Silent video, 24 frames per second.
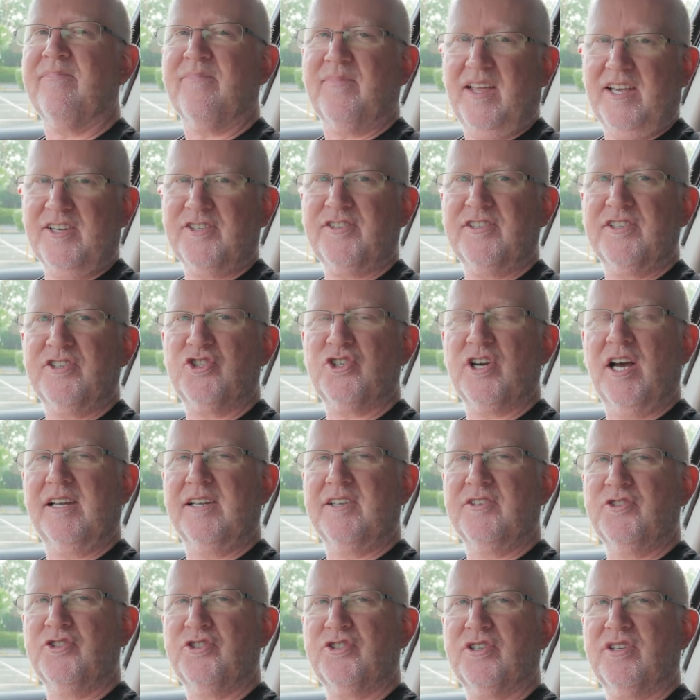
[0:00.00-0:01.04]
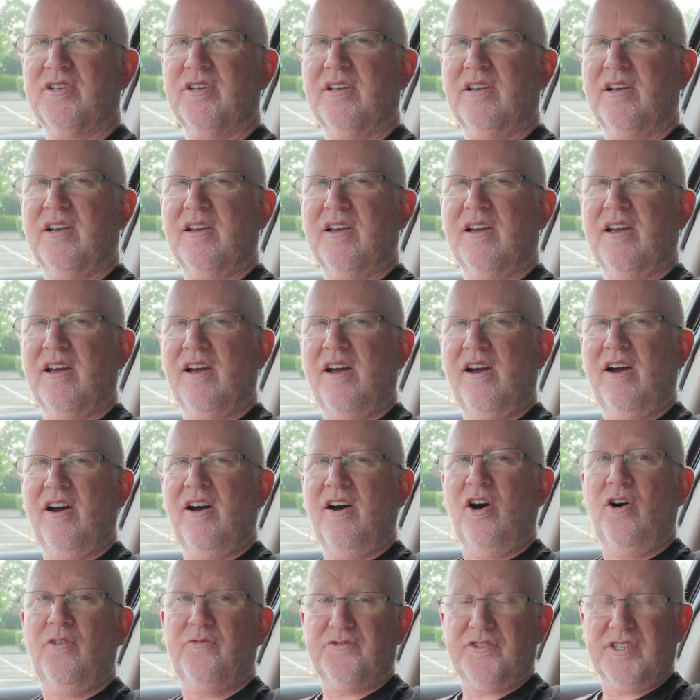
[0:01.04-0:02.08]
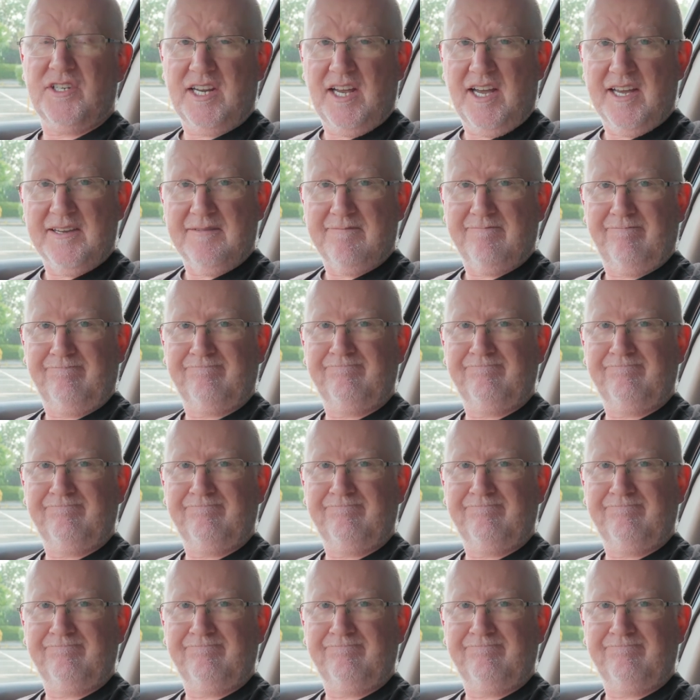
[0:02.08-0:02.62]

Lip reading: That's the challenge of today.